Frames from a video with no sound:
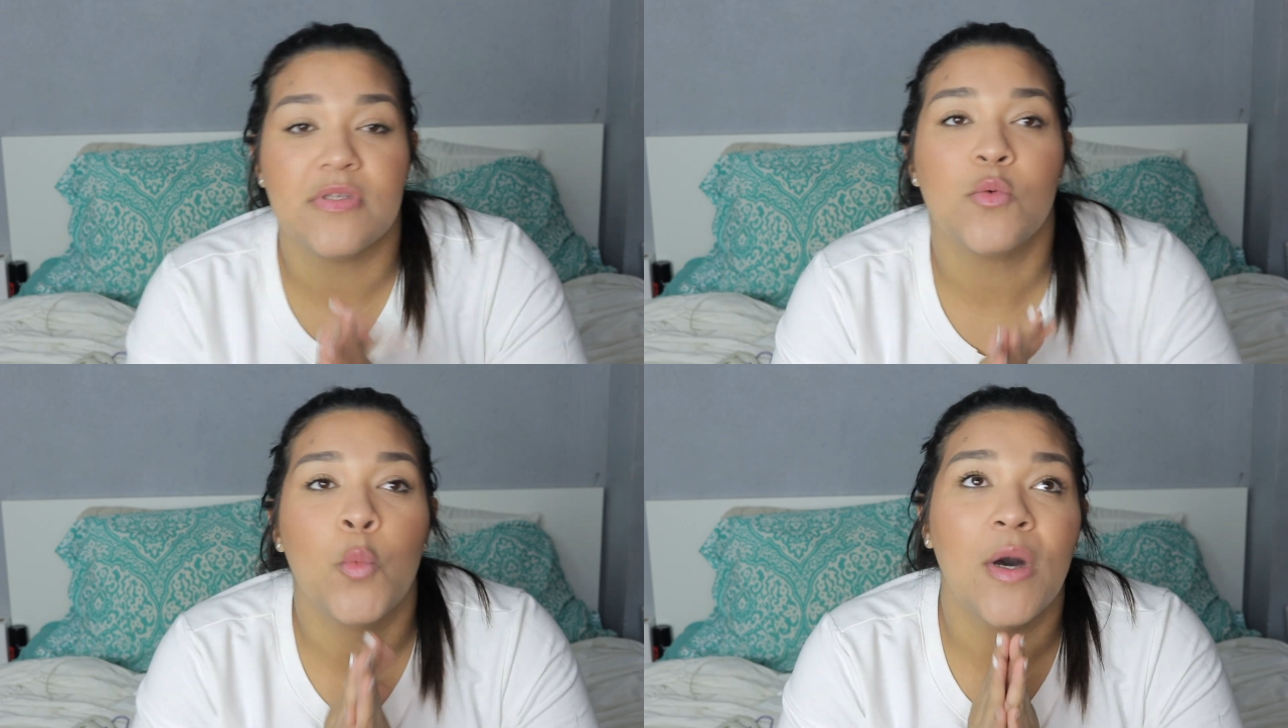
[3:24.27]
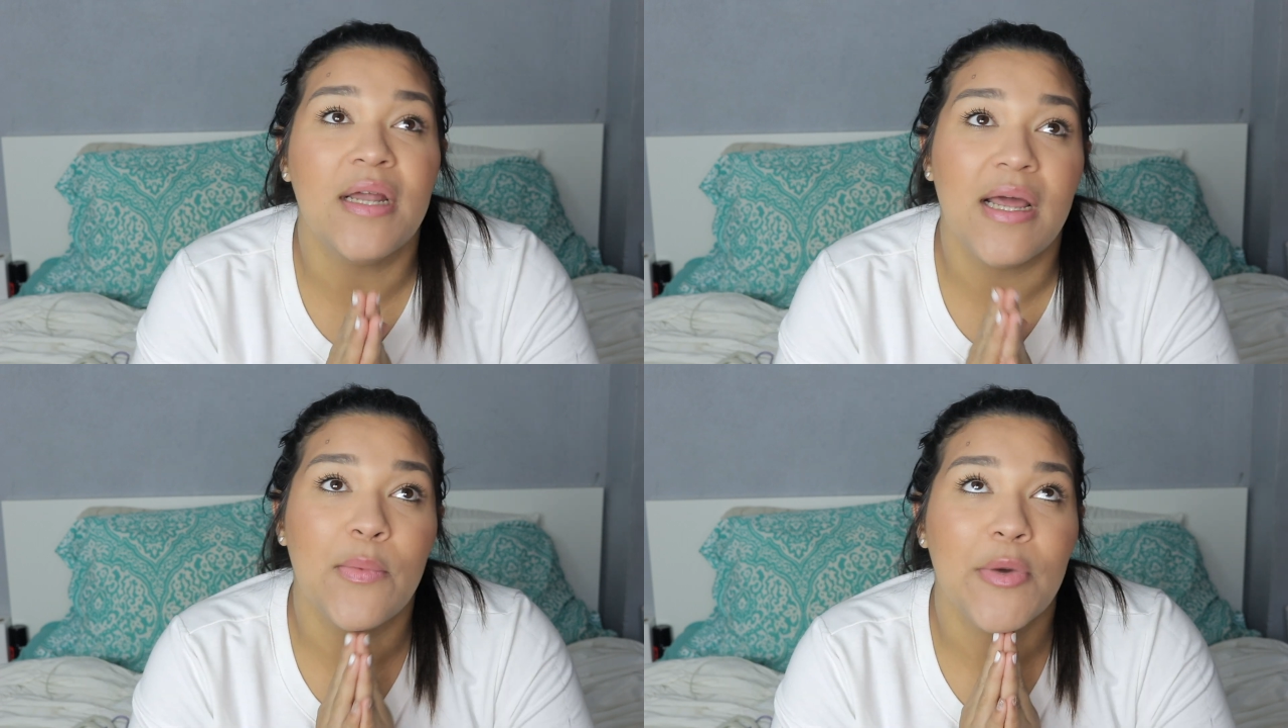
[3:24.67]

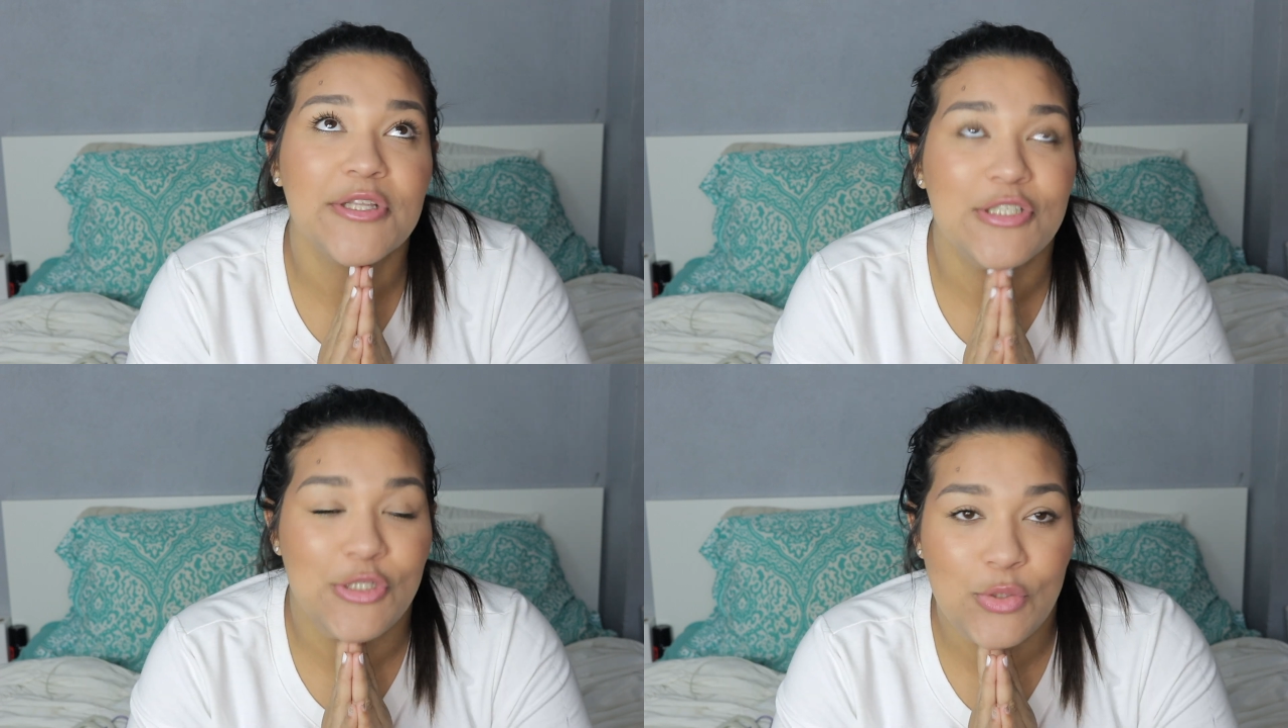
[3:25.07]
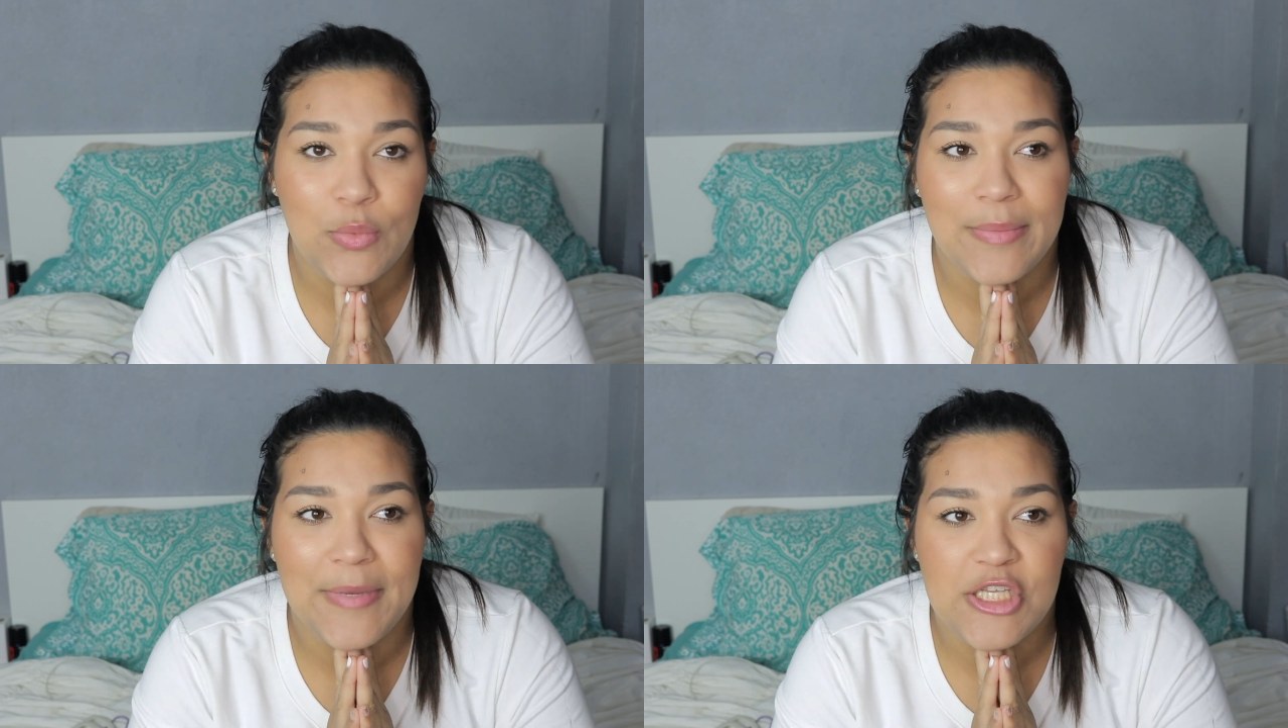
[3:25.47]
What I want to do
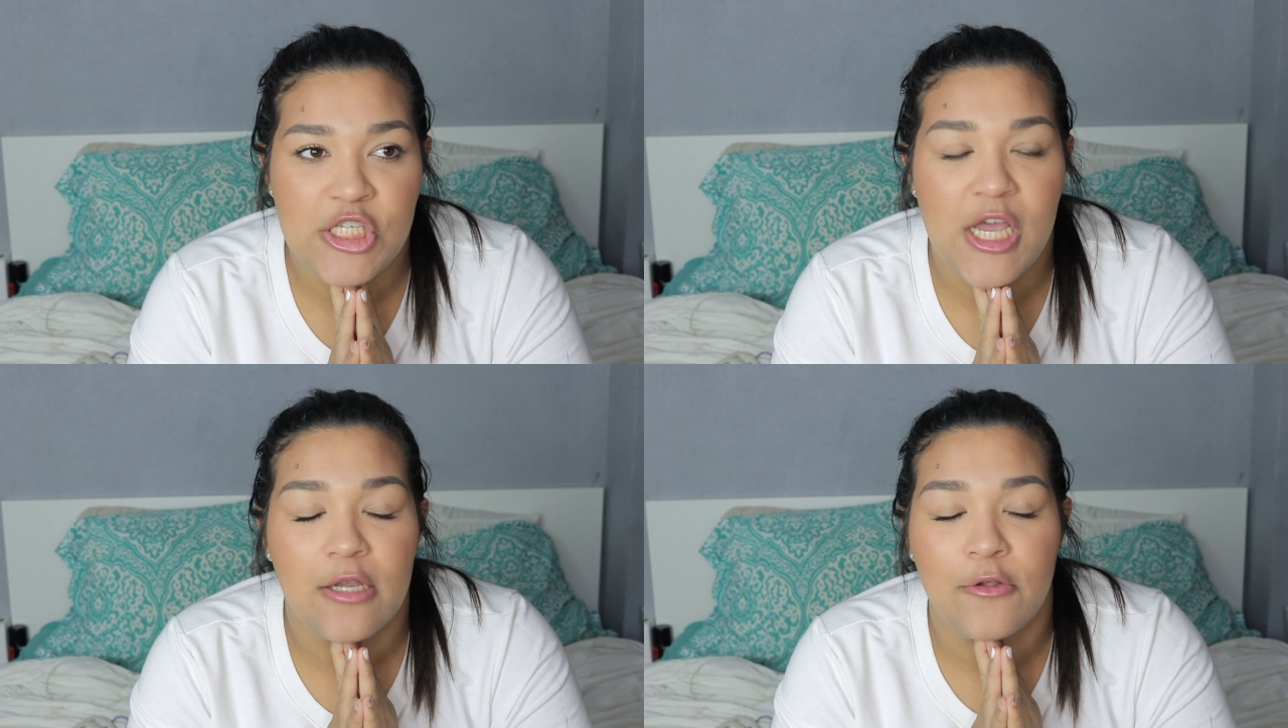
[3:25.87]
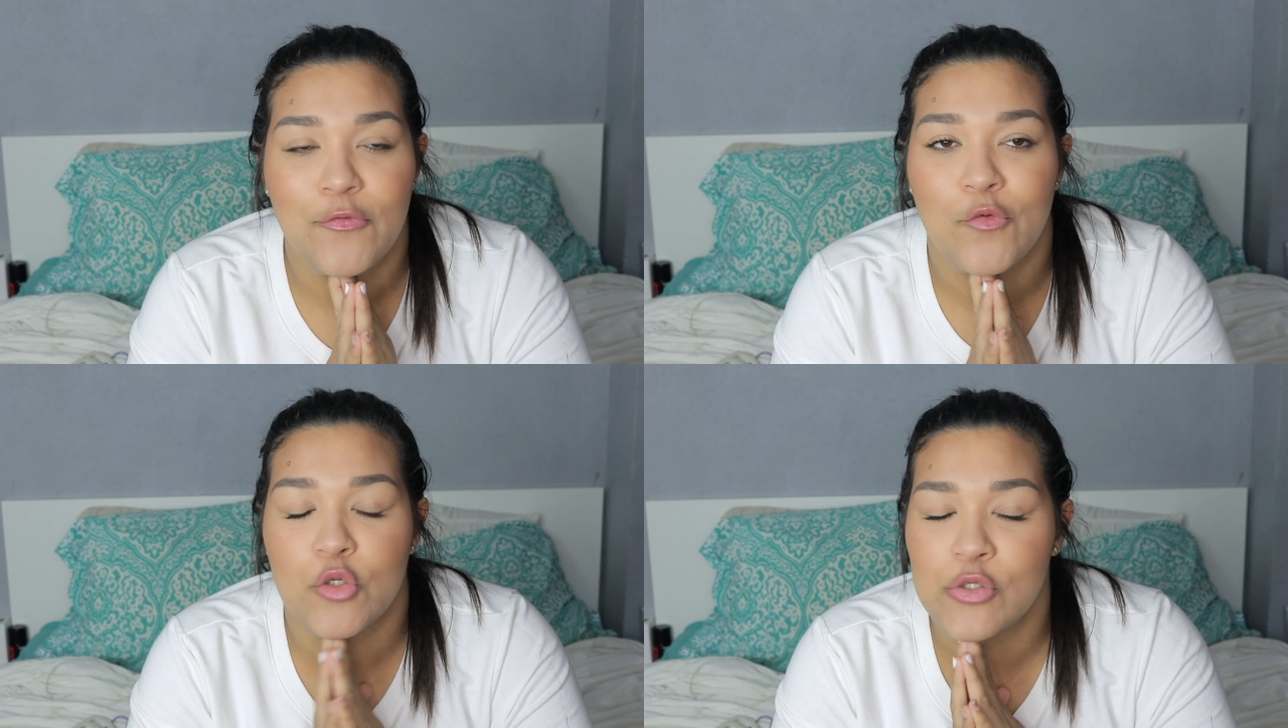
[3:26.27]
with my channel
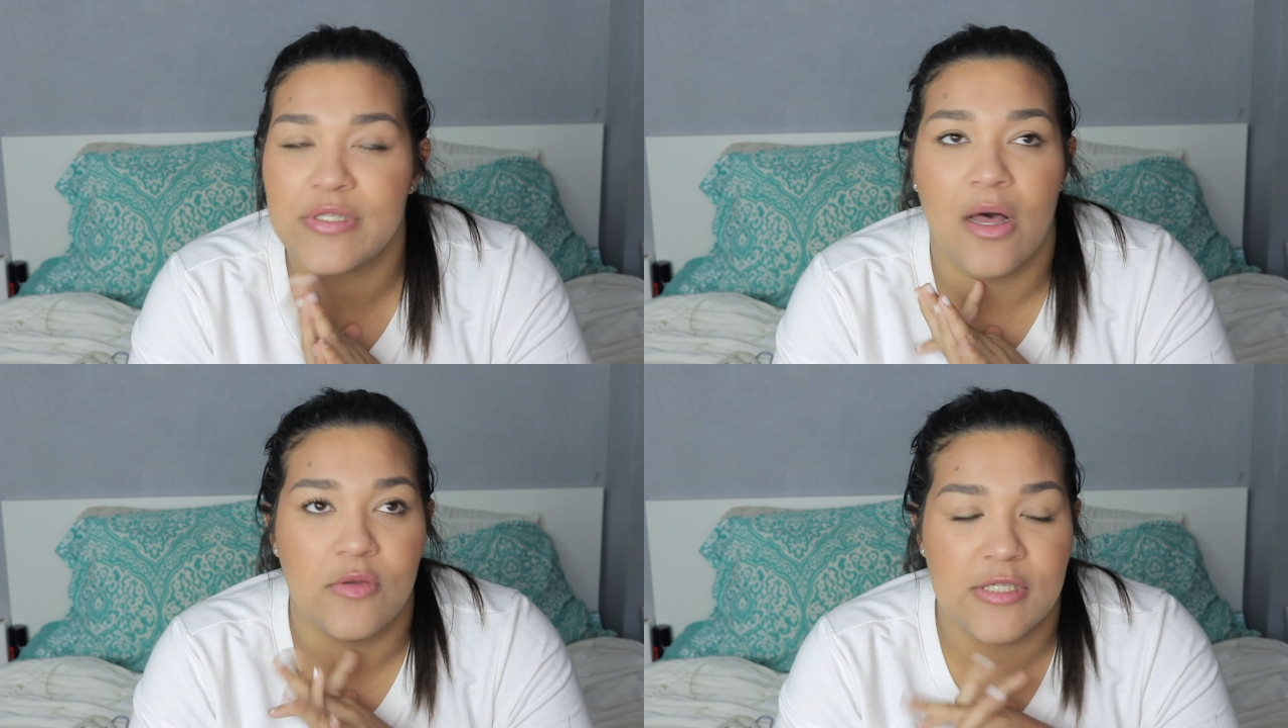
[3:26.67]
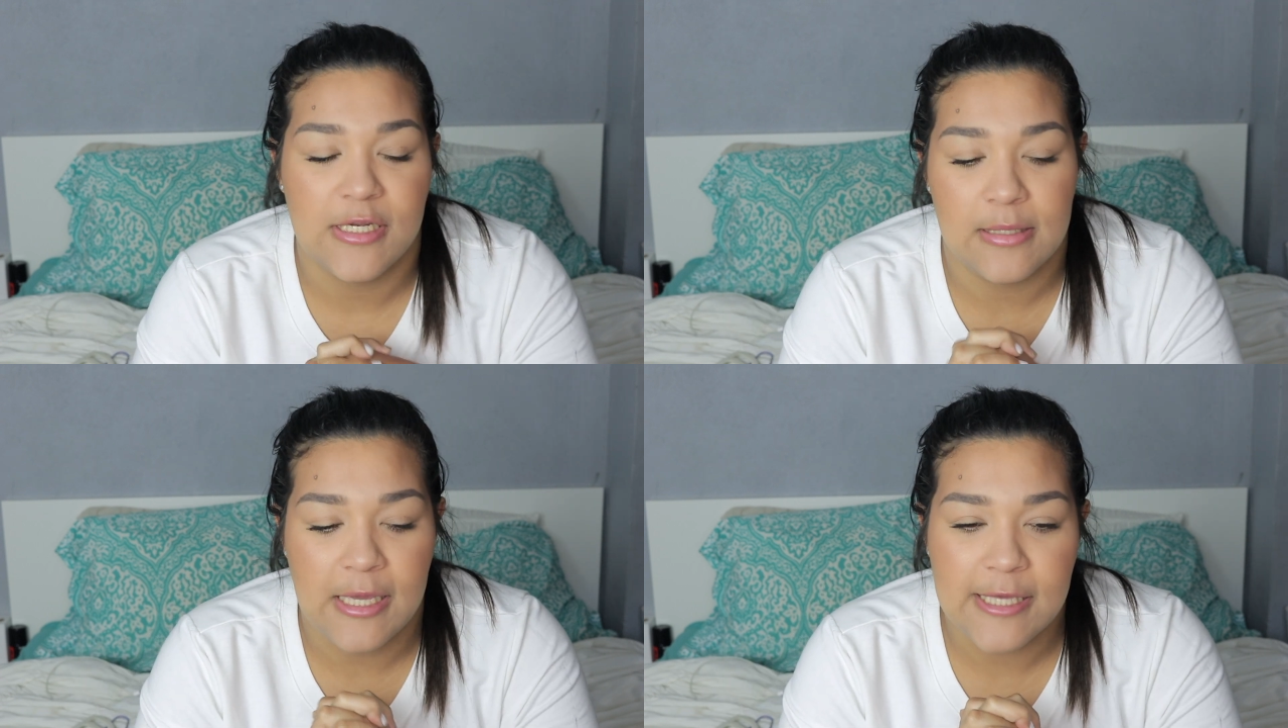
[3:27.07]
for
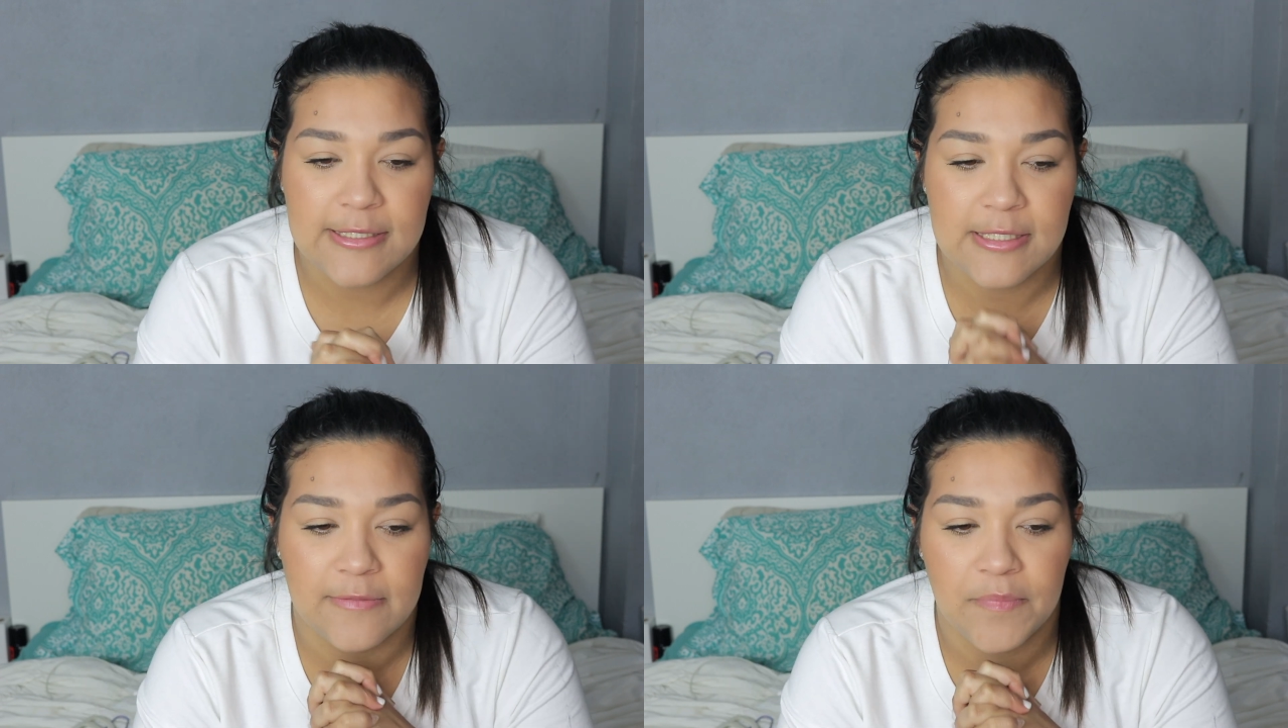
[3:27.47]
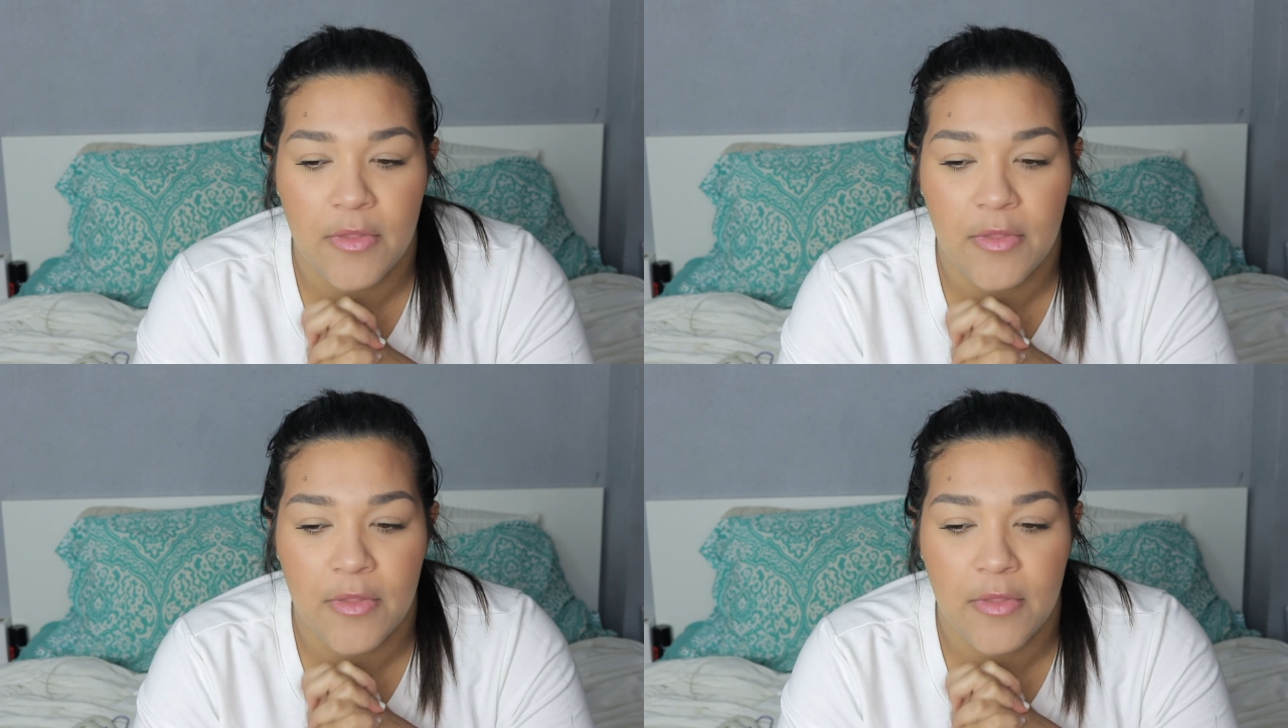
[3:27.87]
2018.